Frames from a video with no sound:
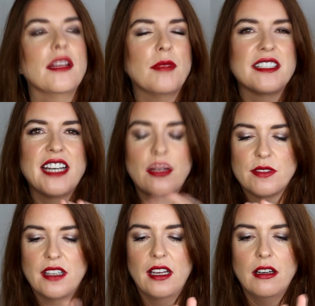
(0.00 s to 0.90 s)
My dad
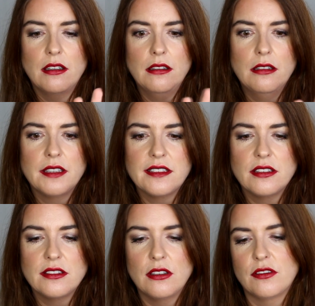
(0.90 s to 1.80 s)
was like, oh, it's
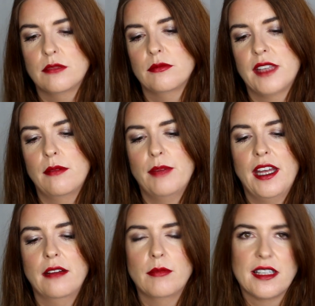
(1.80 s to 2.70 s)
so soft. And then
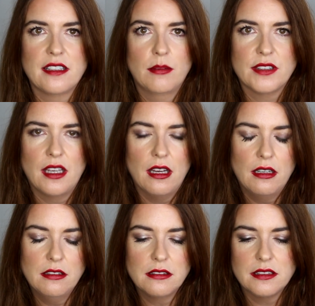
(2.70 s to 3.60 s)
Ben, my son, was like,
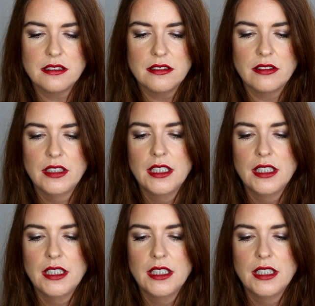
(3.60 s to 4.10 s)
oh, it's so soft.